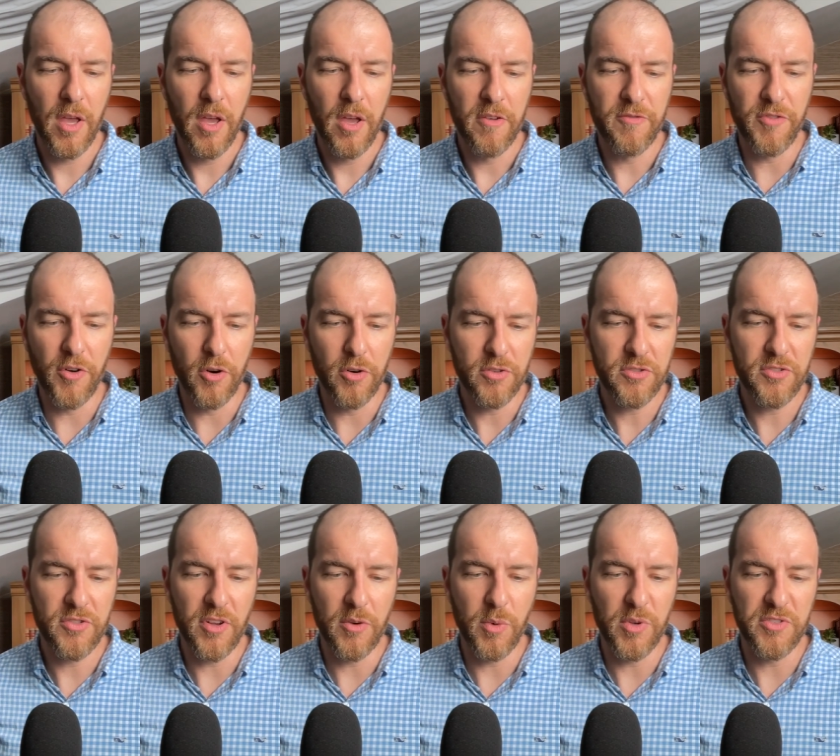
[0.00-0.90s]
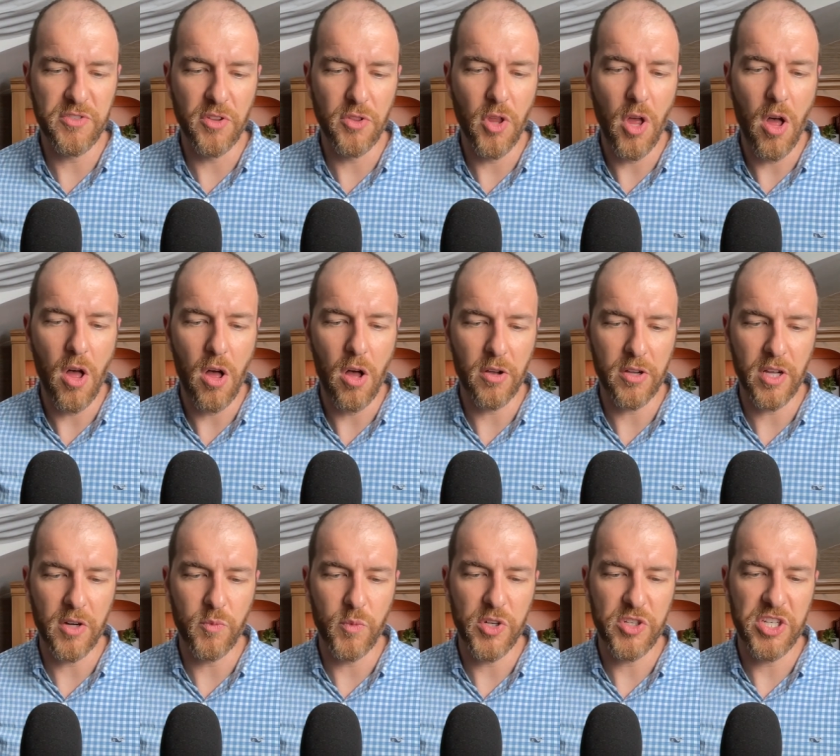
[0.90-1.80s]
First, there was the log
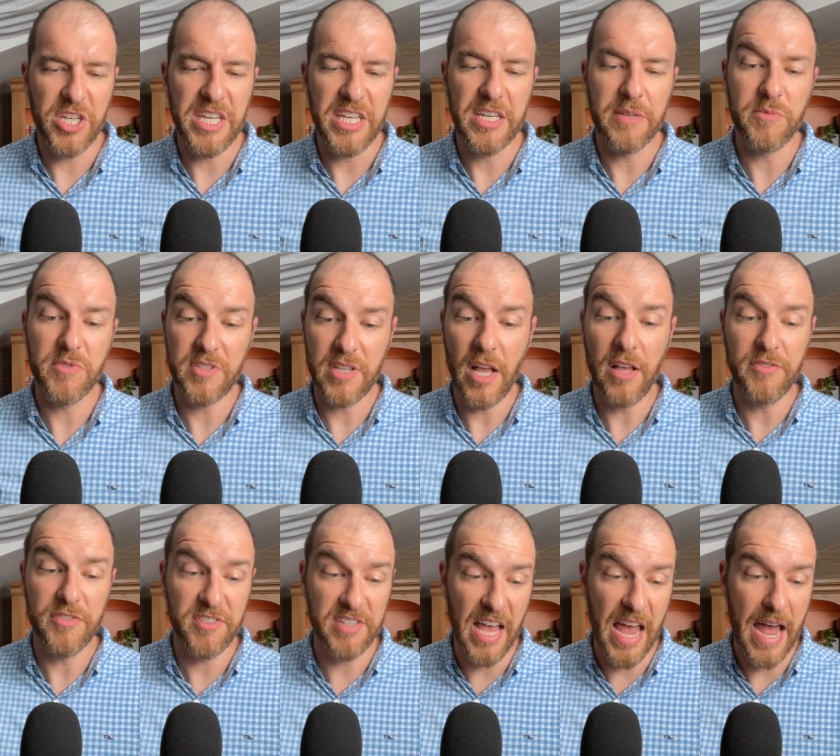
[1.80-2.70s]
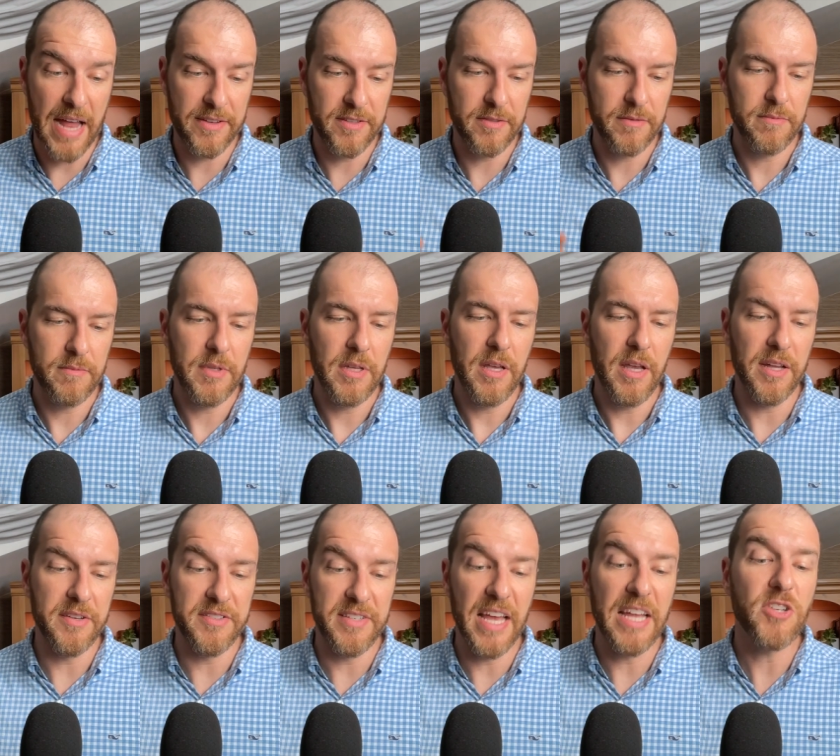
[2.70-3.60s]
on which he himself sat, a
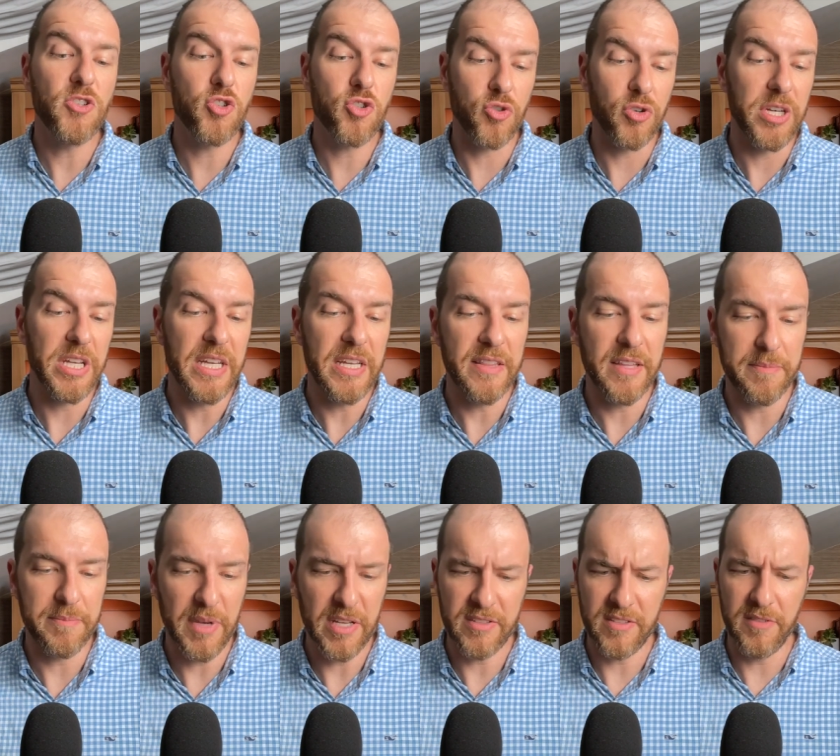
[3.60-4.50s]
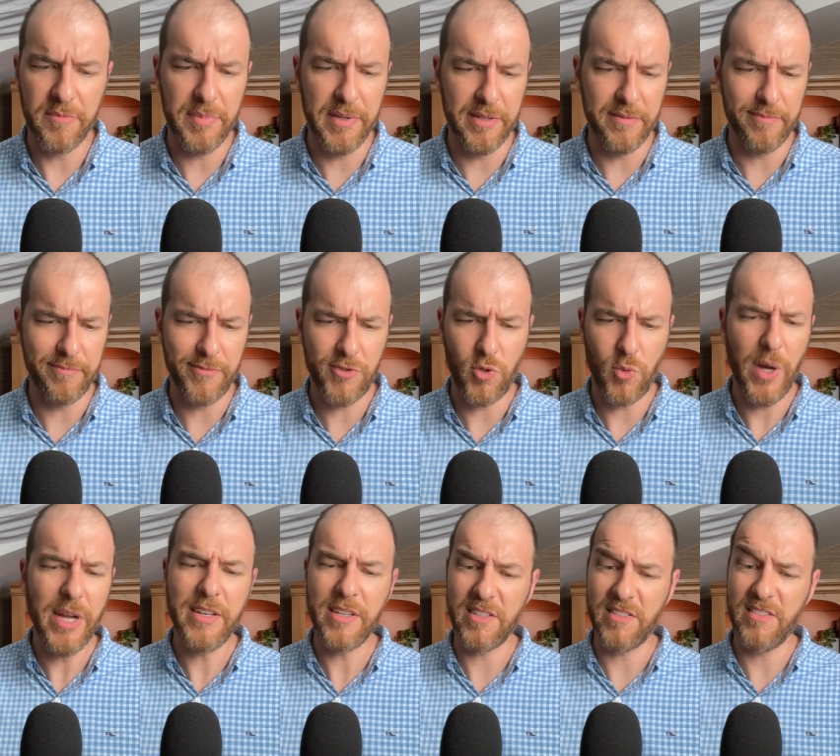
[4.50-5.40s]
dead tree that must have been
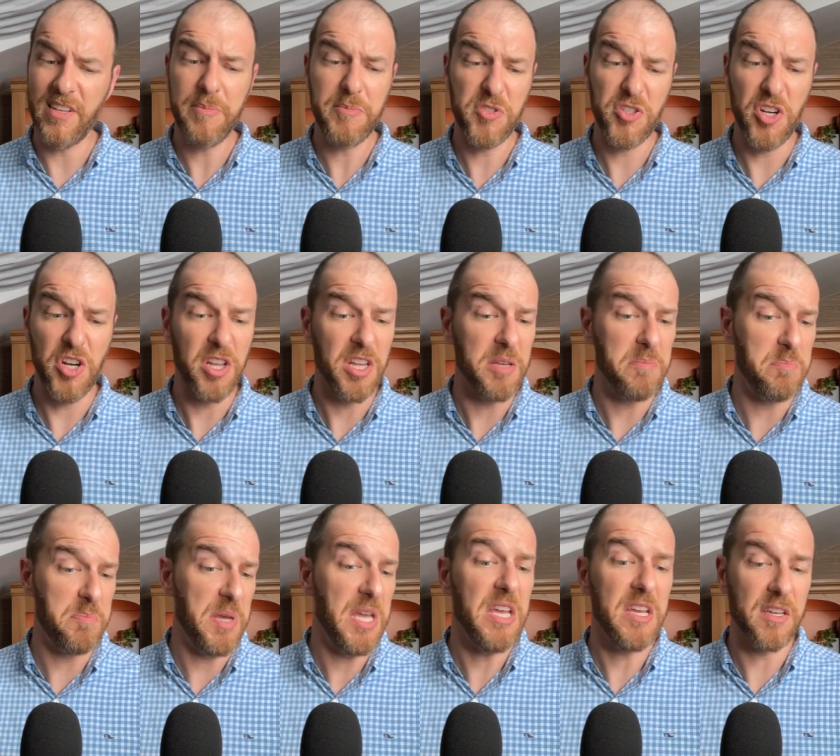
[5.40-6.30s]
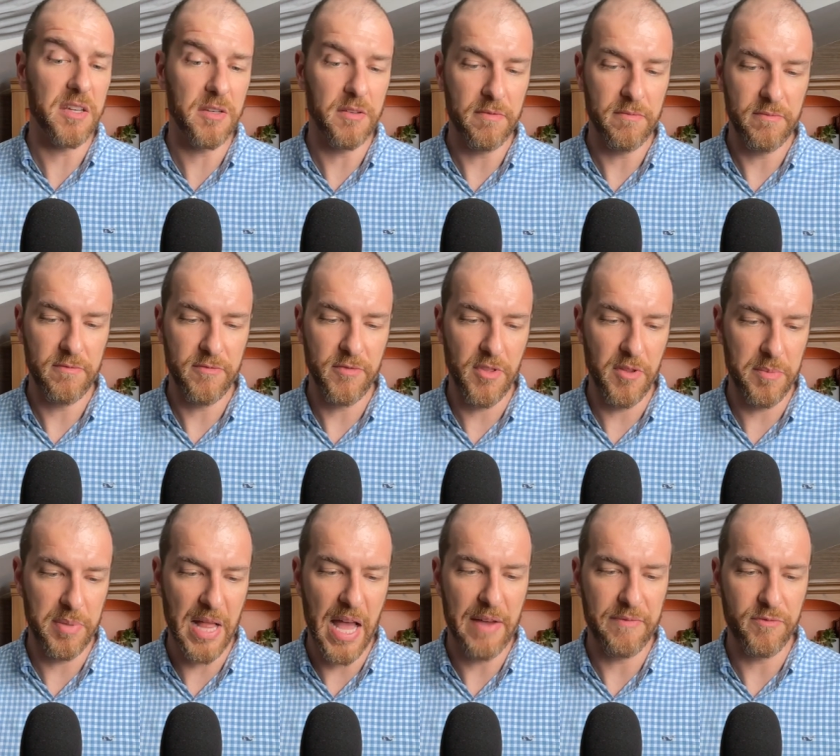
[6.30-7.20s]
quite exceptionally big for the
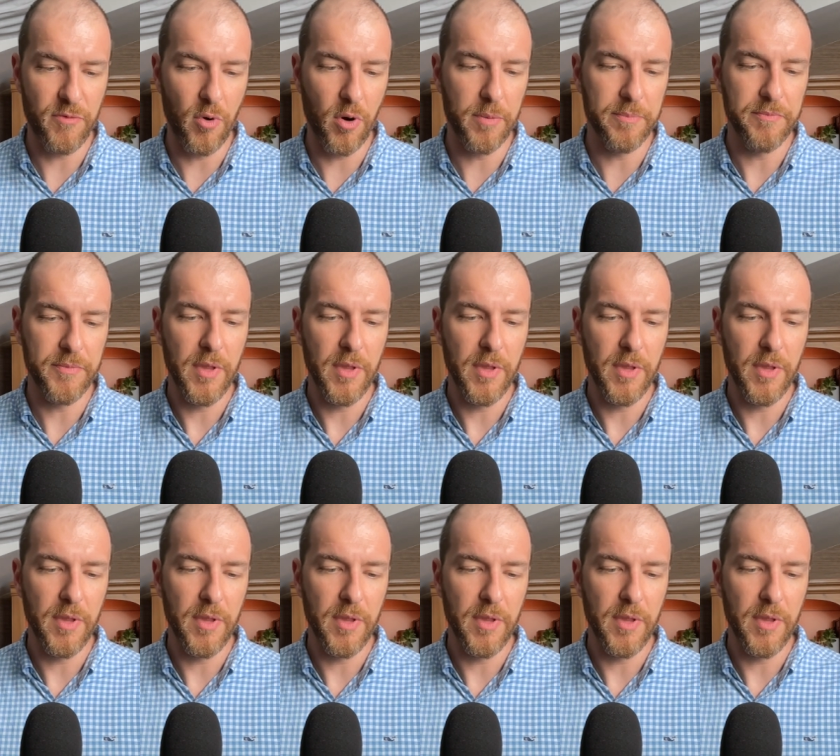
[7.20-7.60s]
platform.